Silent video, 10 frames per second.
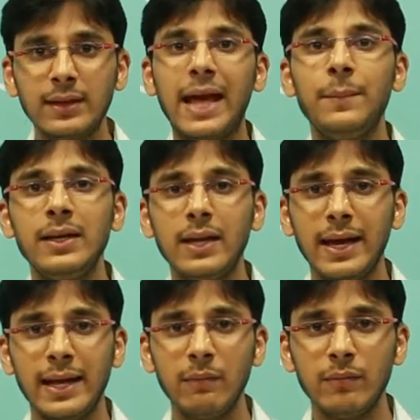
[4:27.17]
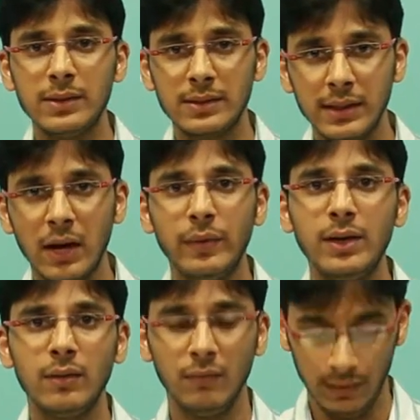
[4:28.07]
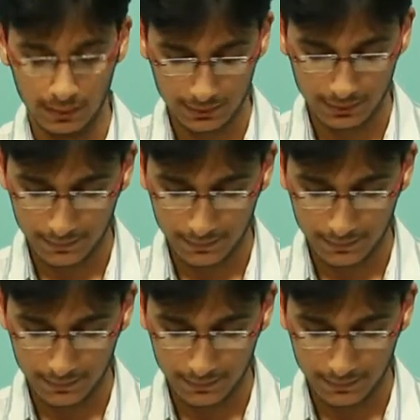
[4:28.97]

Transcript: timing diagram we'll see how it works